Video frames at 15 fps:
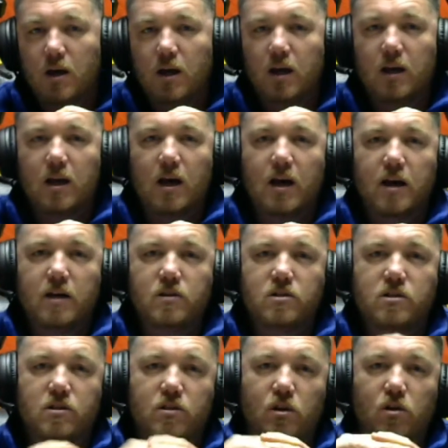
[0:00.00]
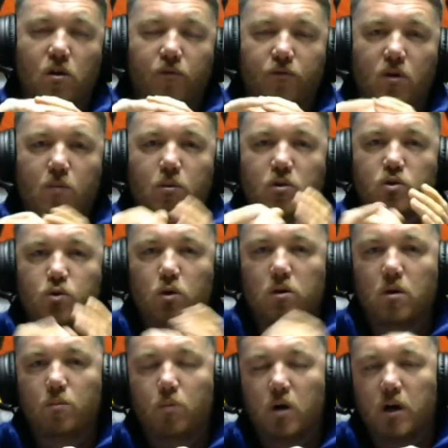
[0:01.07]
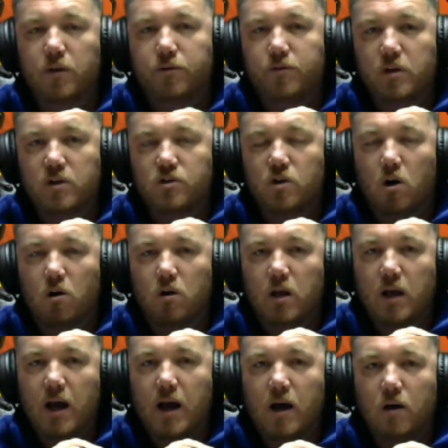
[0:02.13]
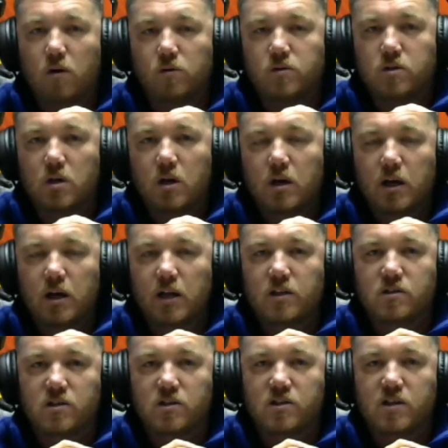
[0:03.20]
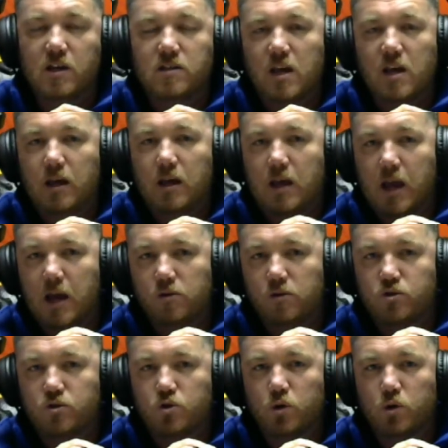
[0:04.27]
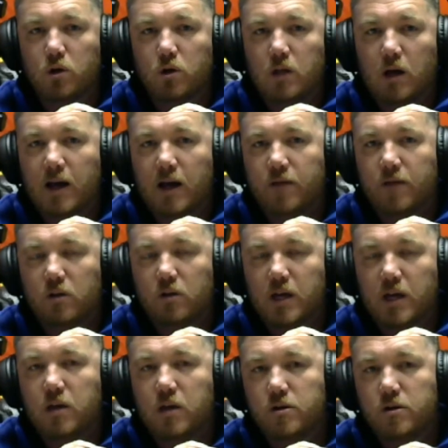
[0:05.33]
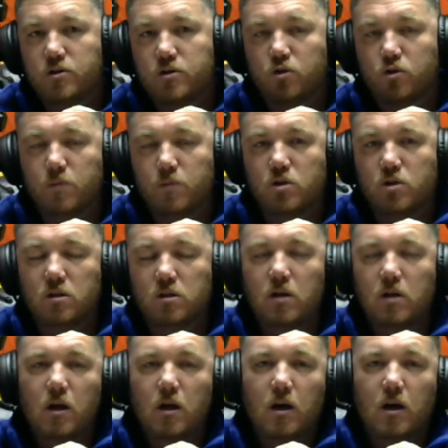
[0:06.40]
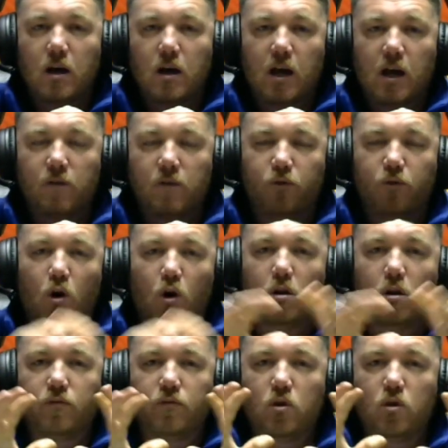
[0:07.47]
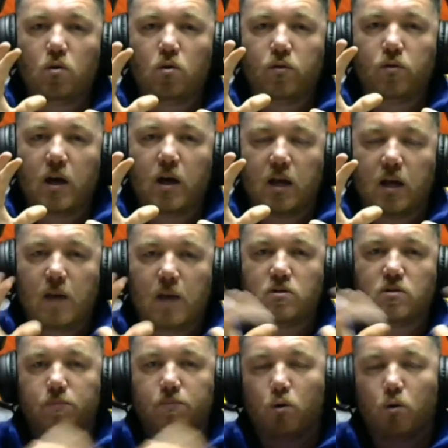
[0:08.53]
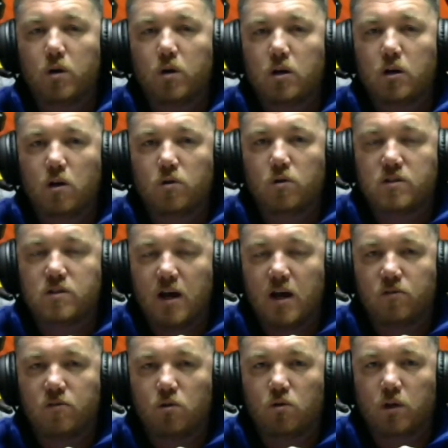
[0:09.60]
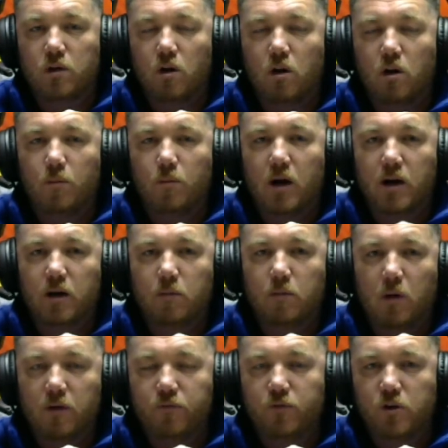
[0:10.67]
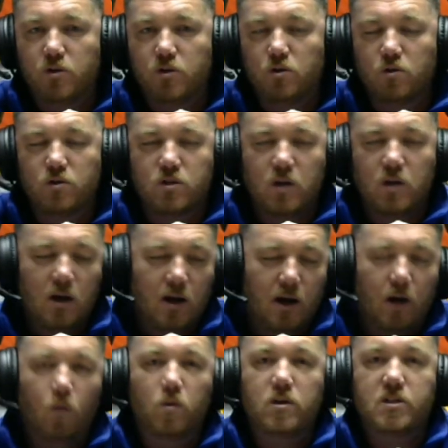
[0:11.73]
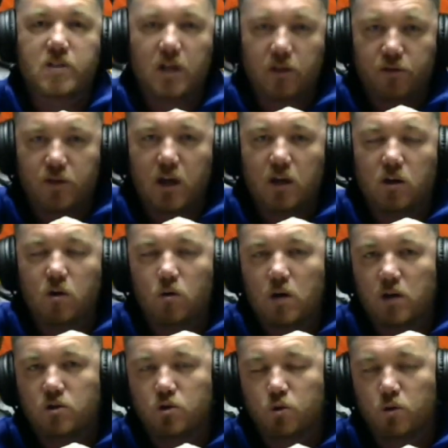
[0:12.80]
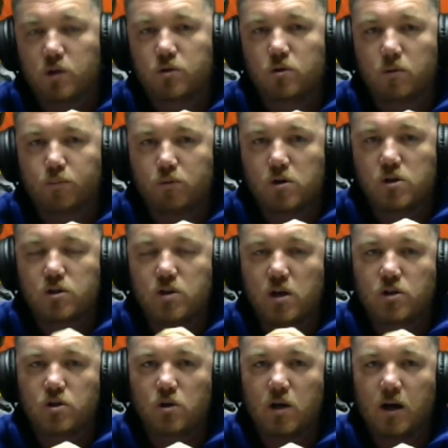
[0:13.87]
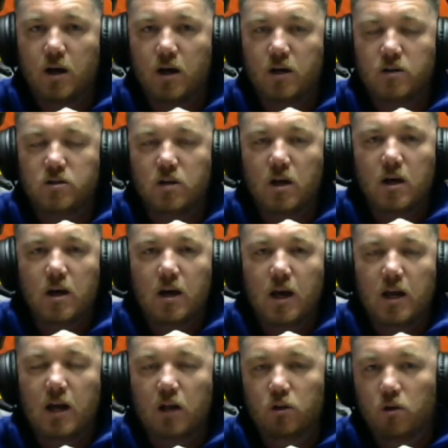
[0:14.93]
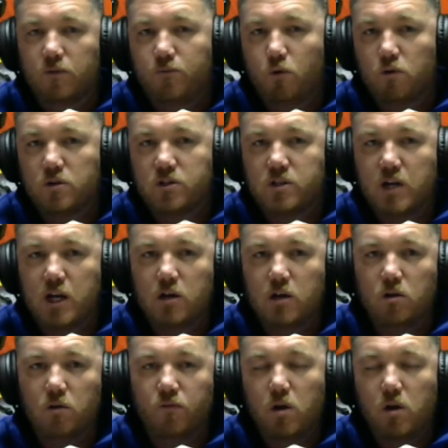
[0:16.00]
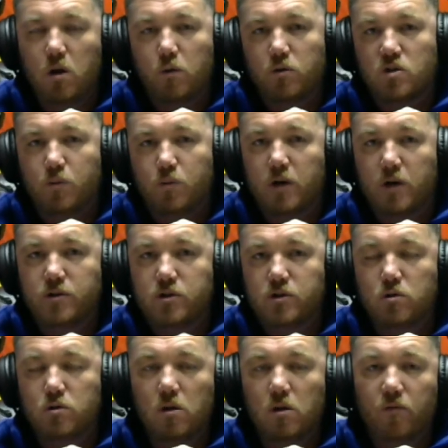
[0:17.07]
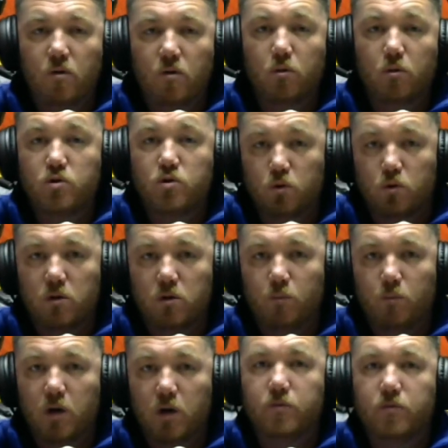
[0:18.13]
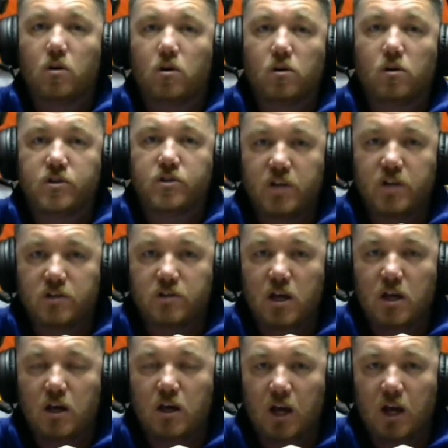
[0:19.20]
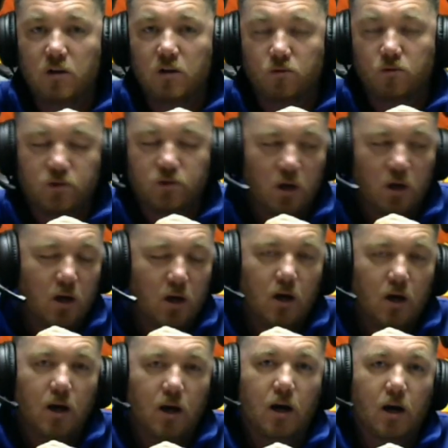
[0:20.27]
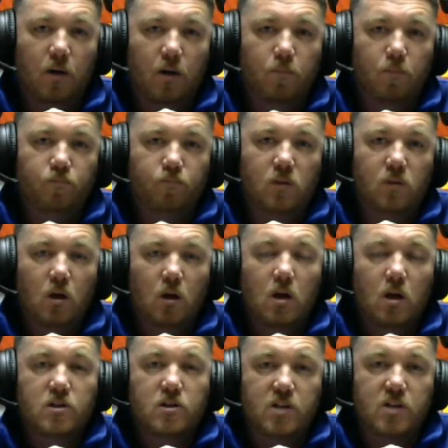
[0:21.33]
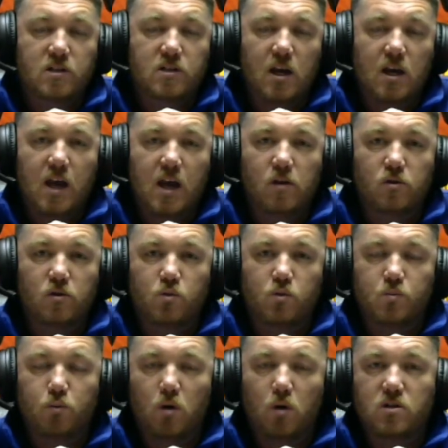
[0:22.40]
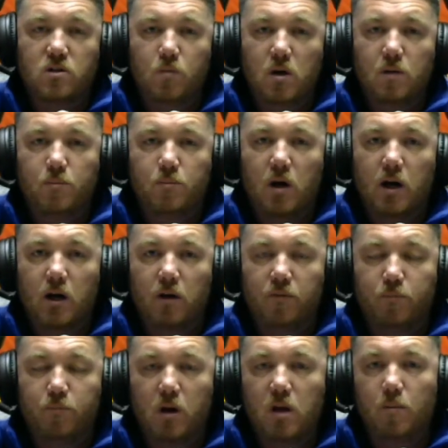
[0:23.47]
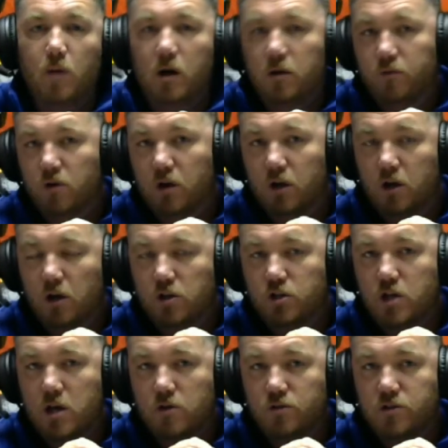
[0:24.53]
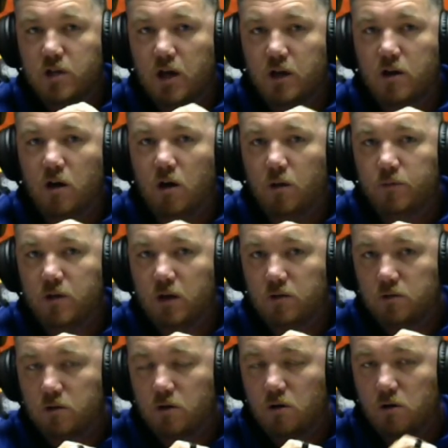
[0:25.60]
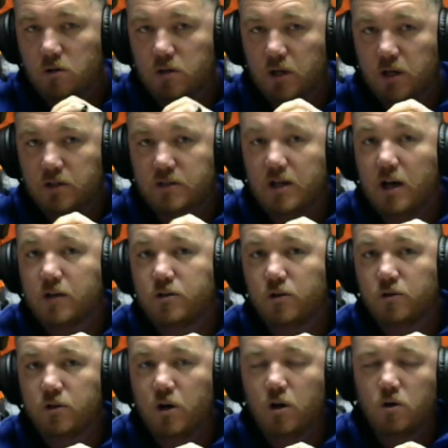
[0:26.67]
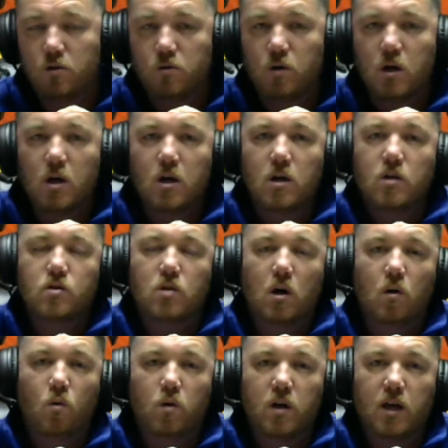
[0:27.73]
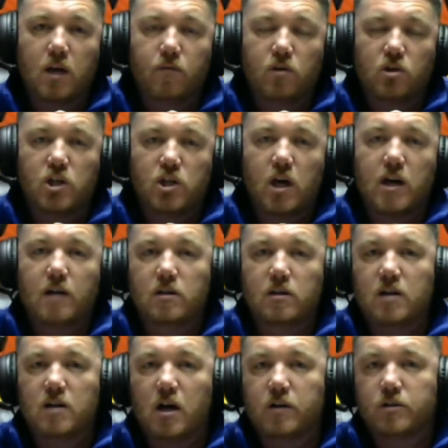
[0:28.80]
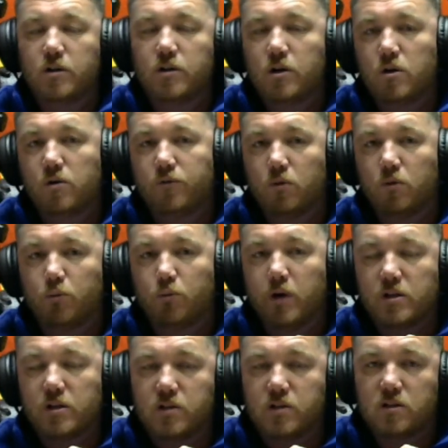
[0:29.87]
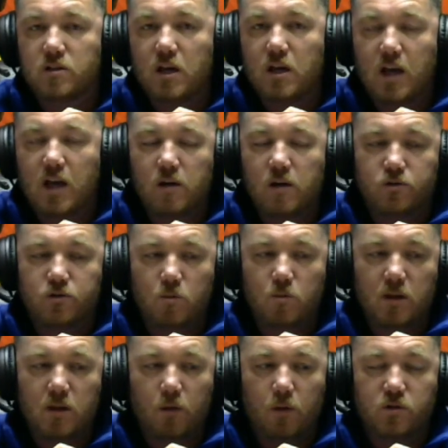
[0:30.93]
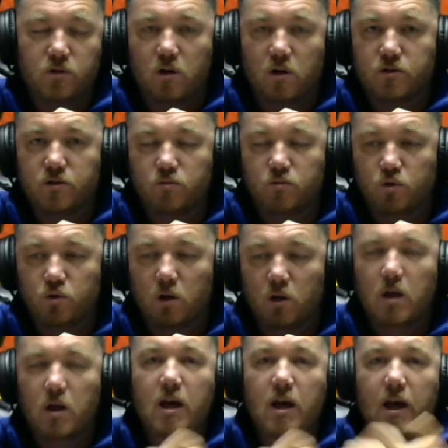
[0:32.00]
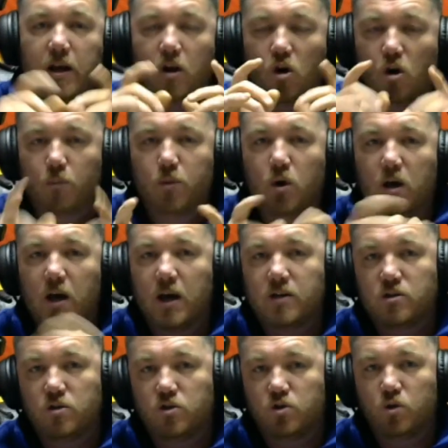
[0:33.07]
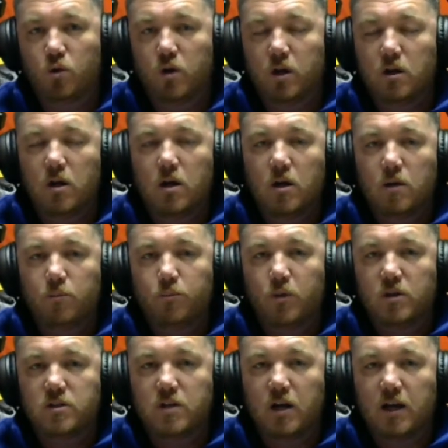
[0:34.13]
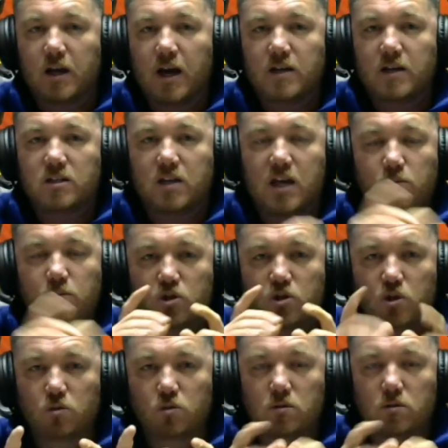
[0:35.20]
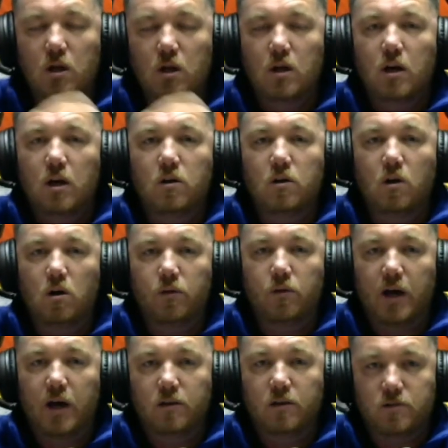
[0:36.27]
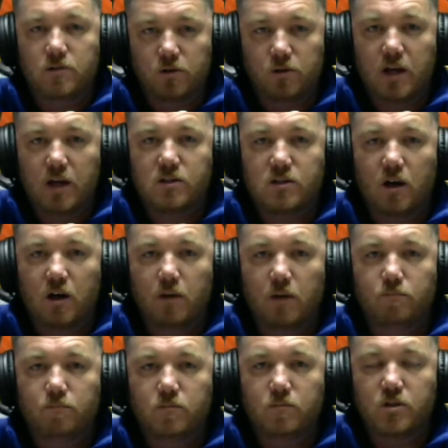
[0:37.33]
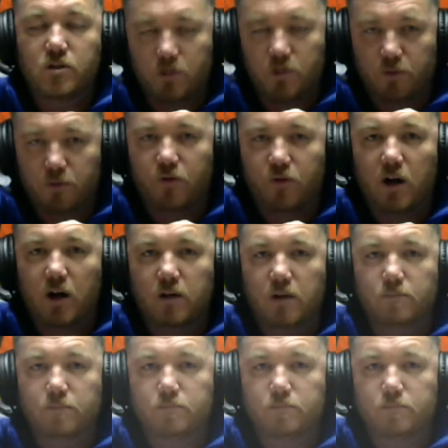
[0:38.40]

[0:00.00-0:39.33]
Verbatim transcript: And guys, the November drill a month is already out. It's the 16 candles drill. I'll have the link in the description. And for all of you that keep supporting Ghost Tactical and all of my, my ventures, I want to say thank you, and I truly do appreciate you guys. And I look forward to seeing your video responses to the November drill a month called 16 Candles. Uh, 16 Candles was brought to me by a buddy of mine over on gunchannels.com called uh, Dr. Gno. So I want to give a shout out to Dr. Gno for bringing 16 Candles to me. That was an awesome drill, and I hope you guys enjoy it. But uh, guys, keep shooting and all that. Till next time, Semper Fi.